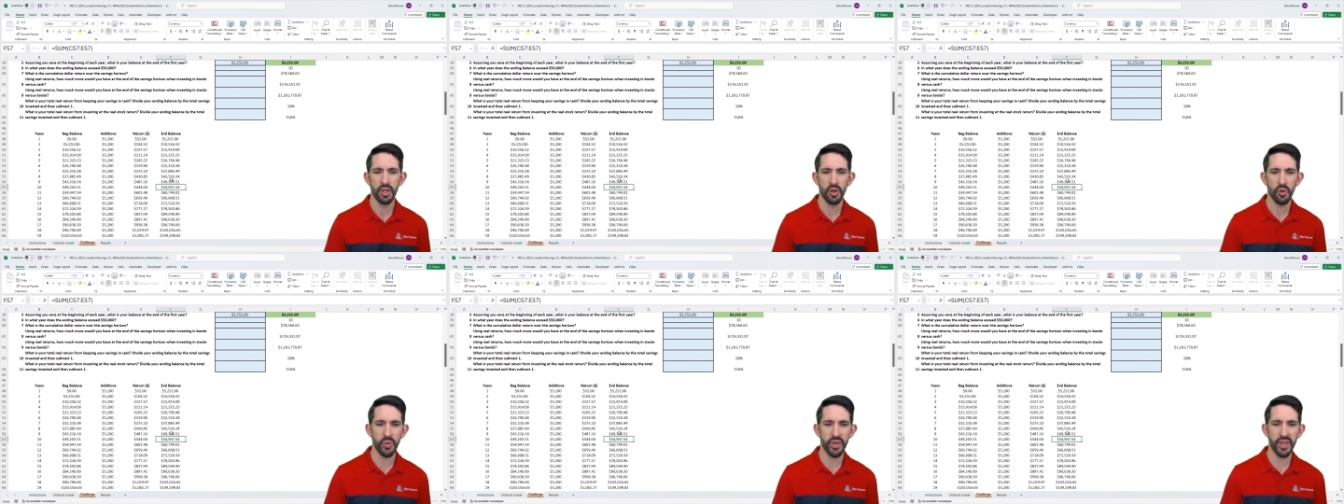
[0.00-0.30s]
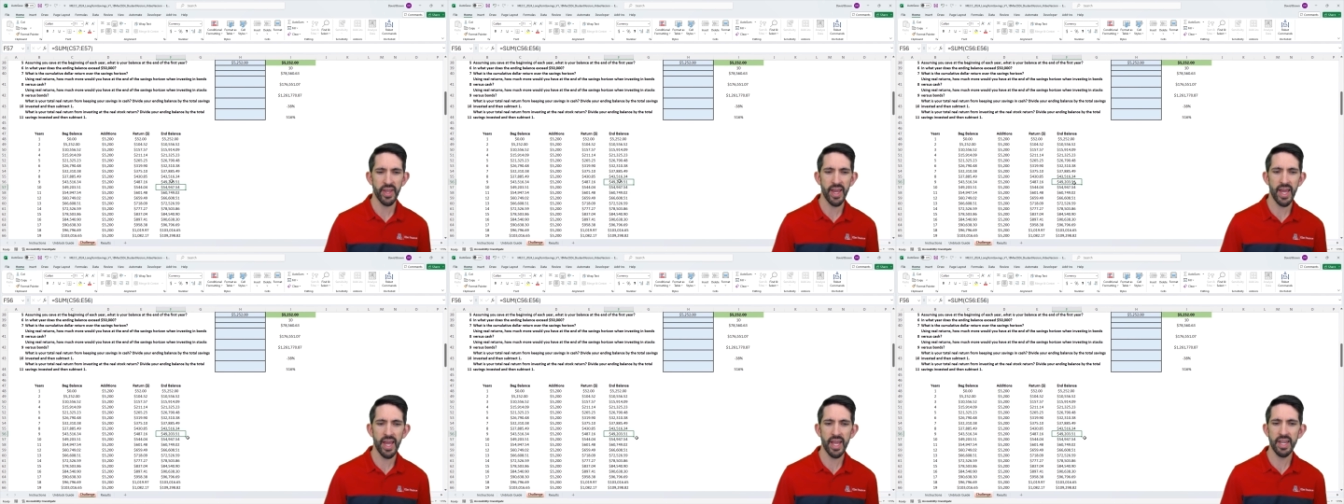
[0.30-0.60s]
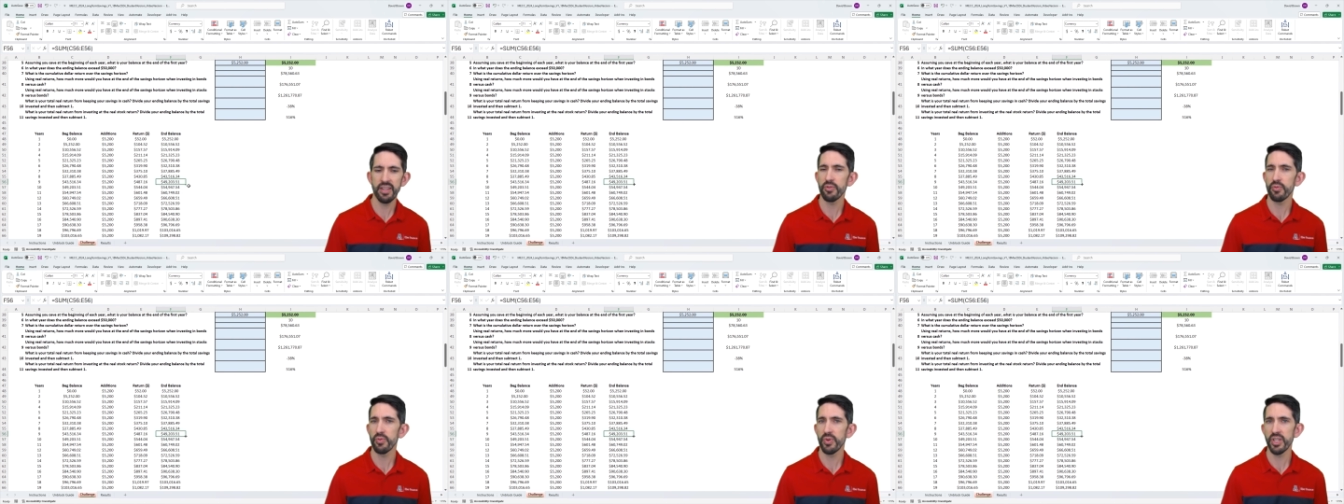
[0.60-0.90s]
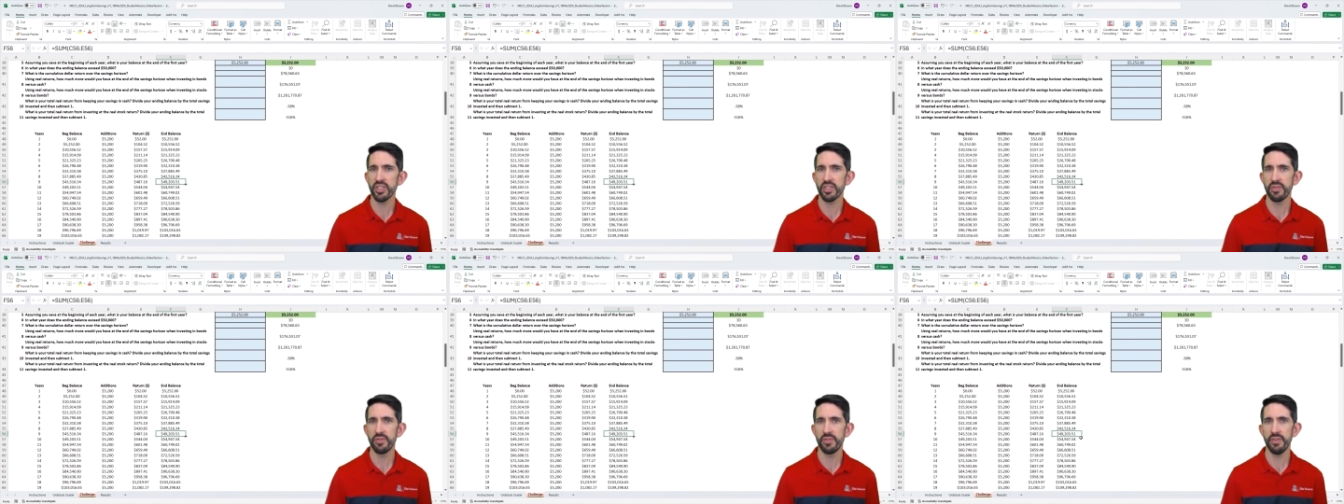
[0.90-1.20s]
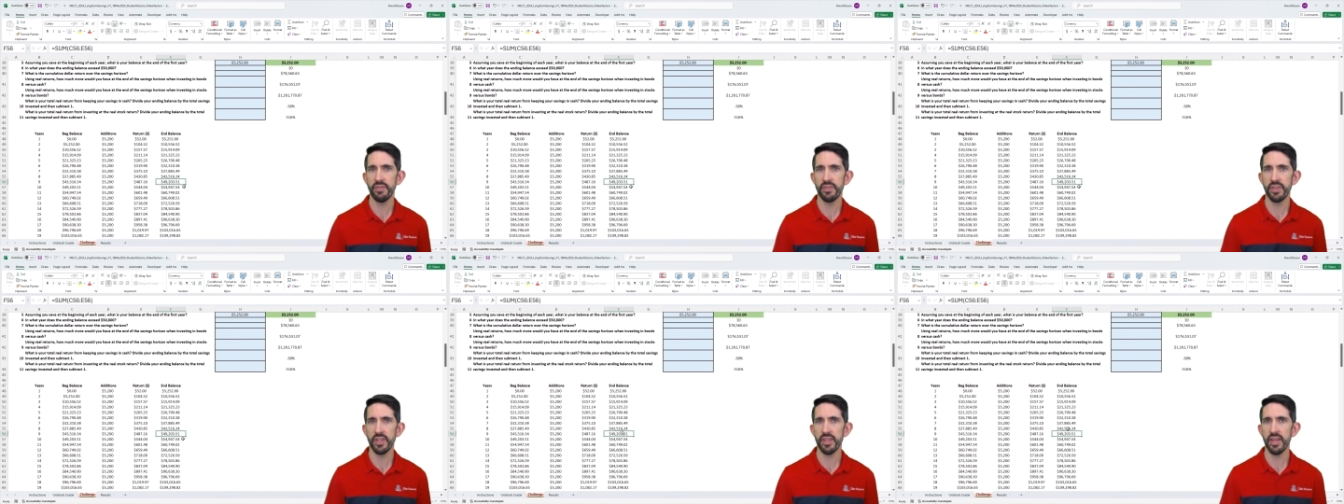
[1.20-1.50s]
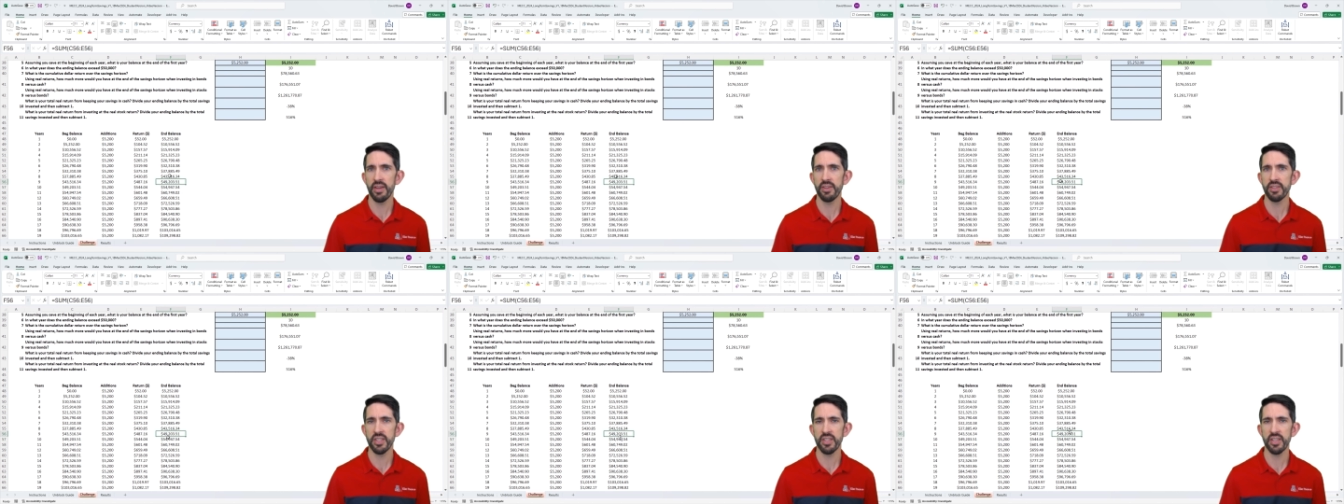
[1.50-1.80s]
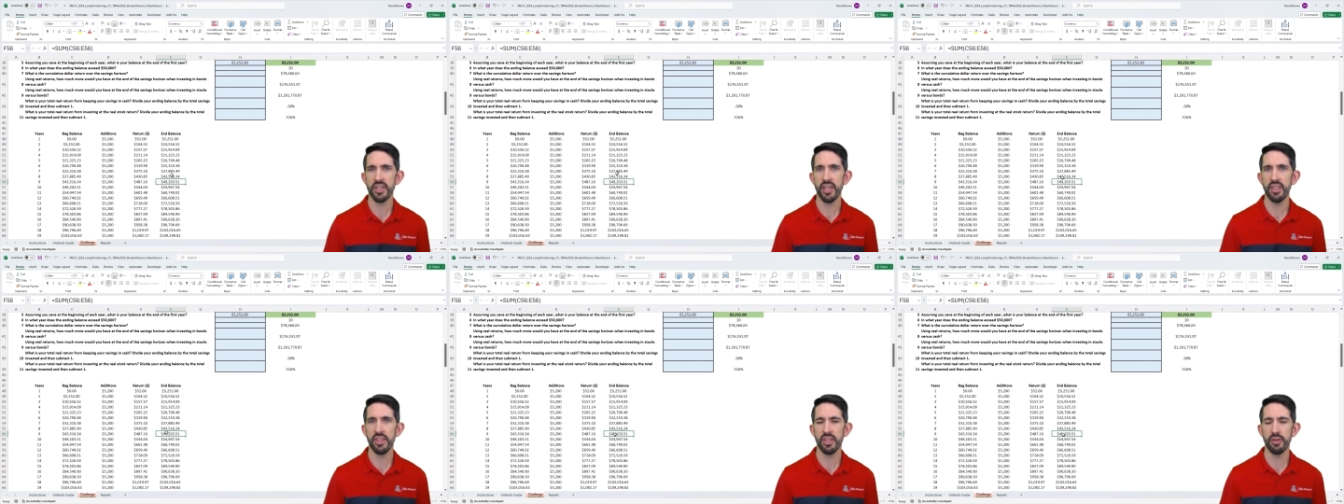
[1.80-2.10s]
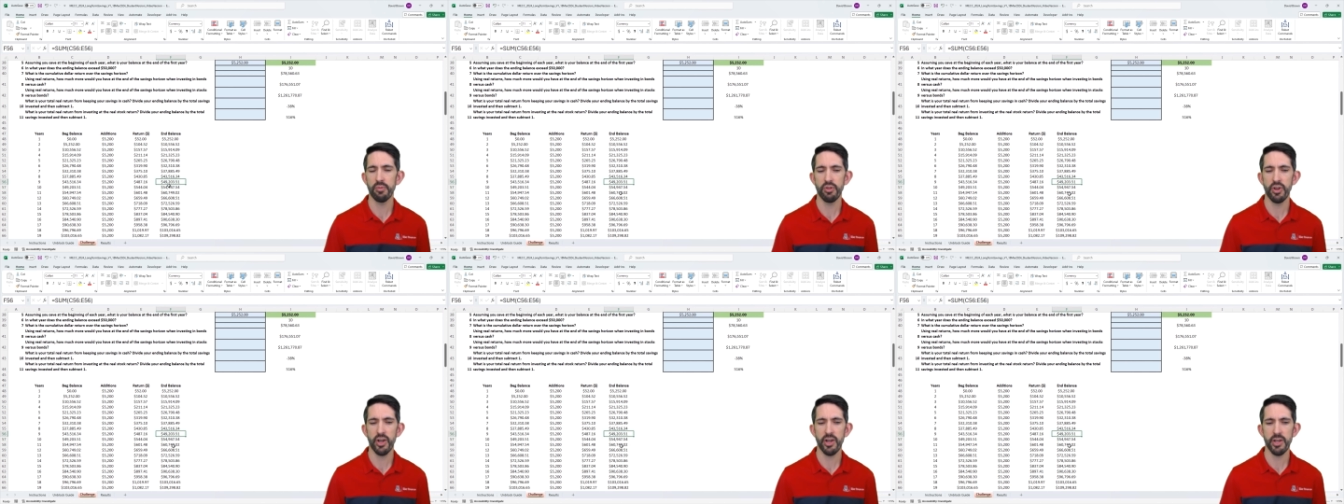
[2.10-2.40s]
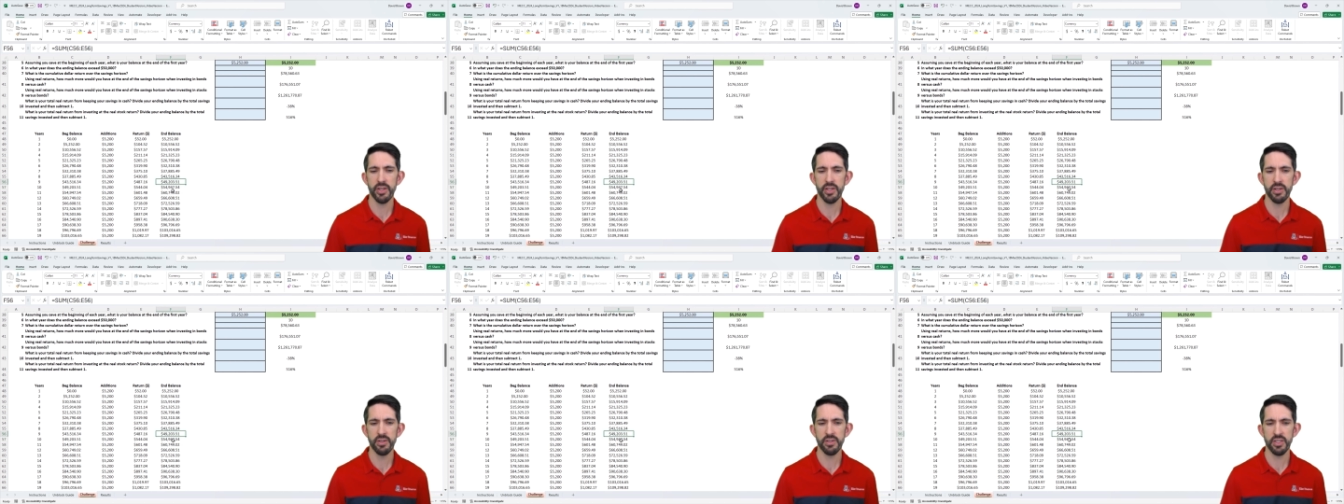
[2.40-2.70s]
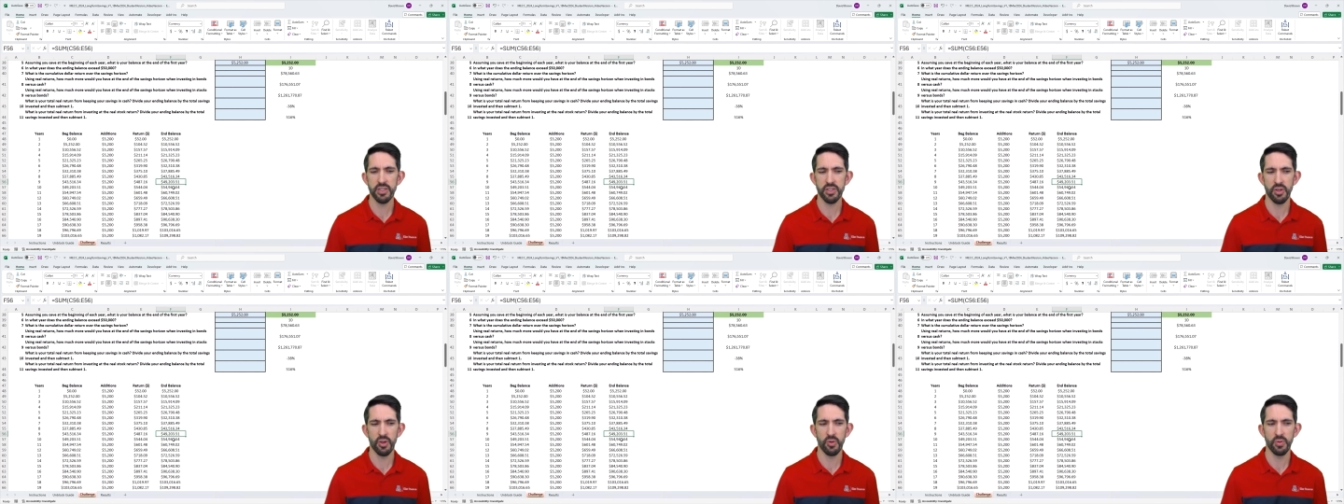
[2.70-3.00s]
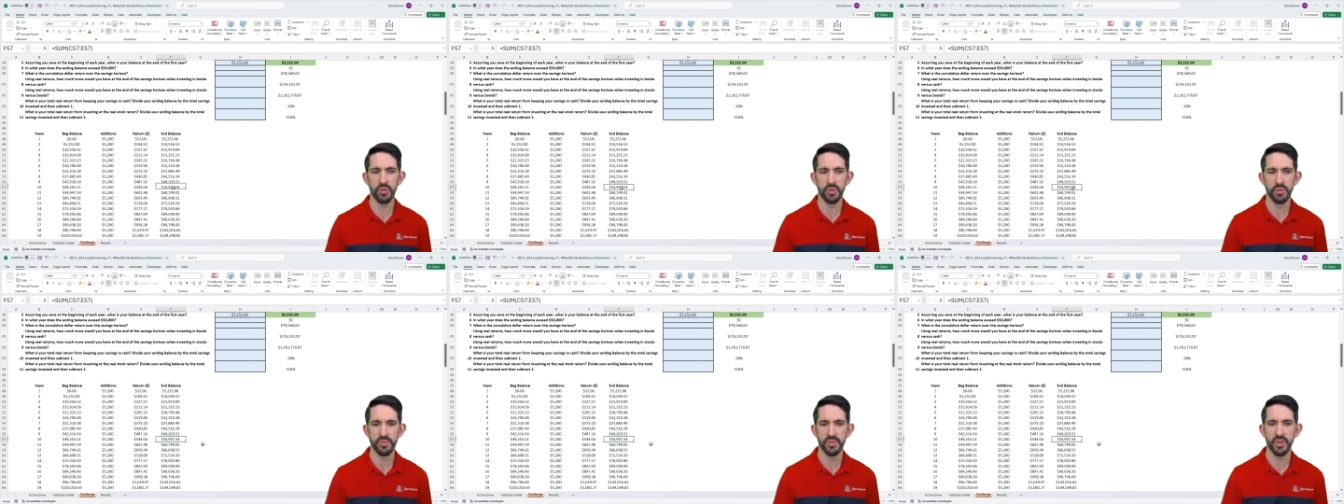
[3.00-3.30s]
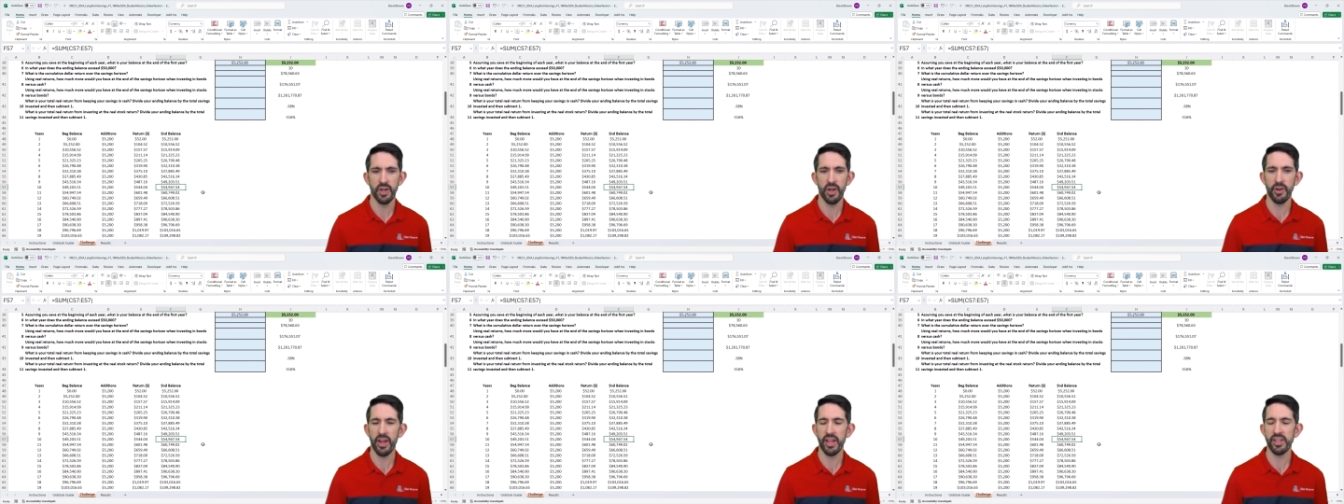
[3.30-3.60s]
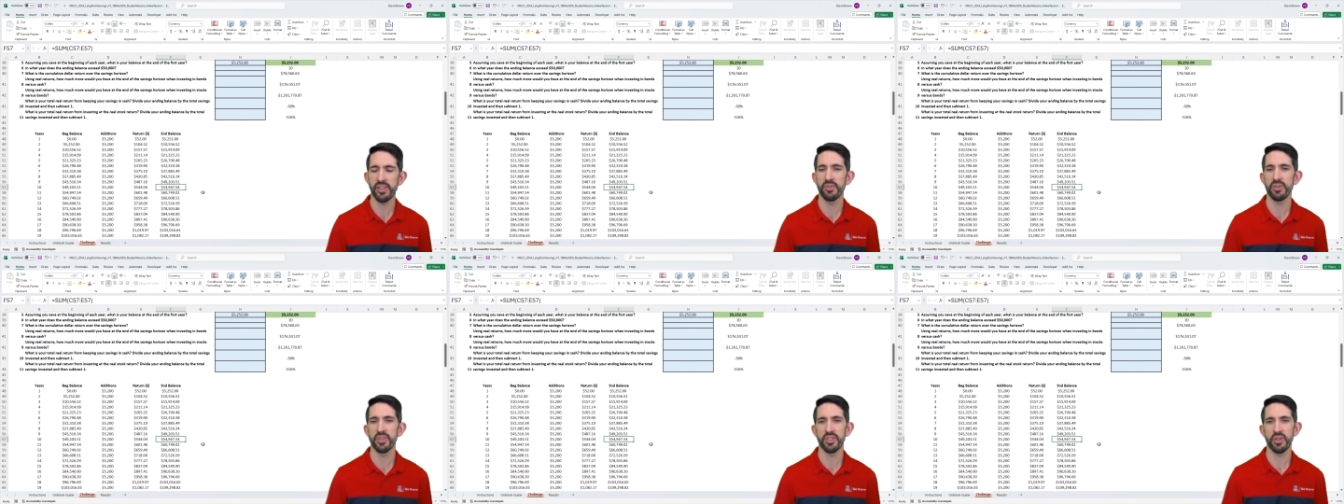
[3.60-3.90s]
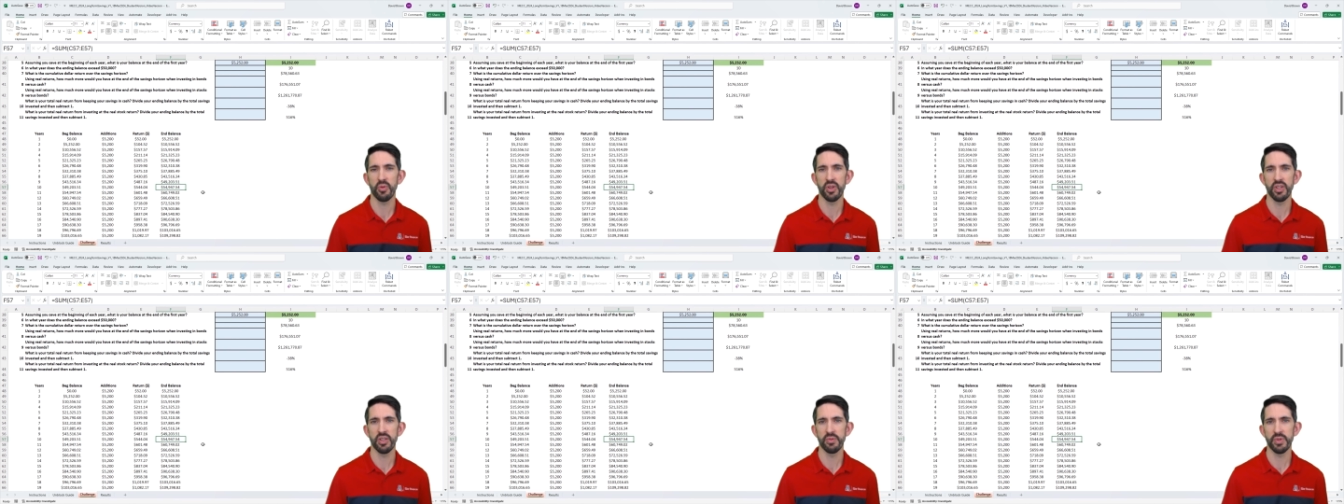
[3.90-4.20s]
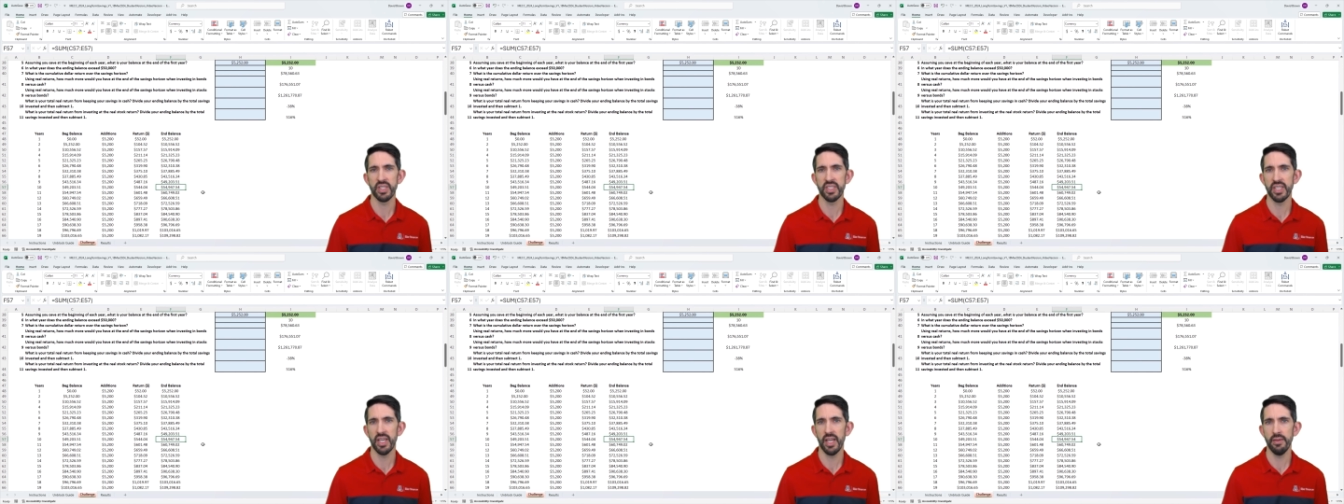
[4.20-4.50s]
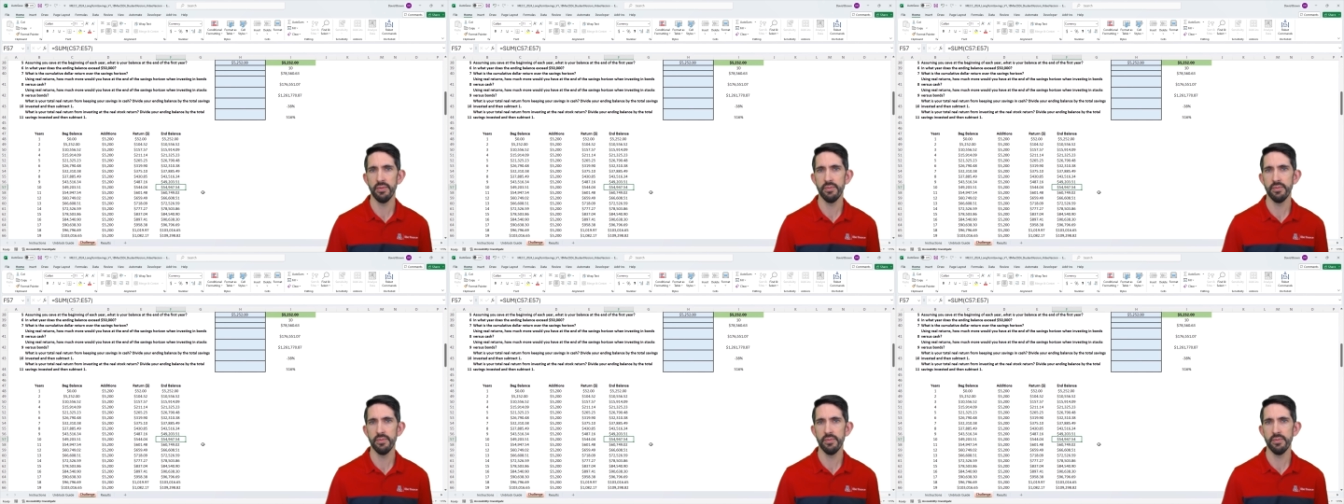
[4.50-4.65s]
We hadn't reached 50,000 yet in the prior year, so our answer is going to be 10.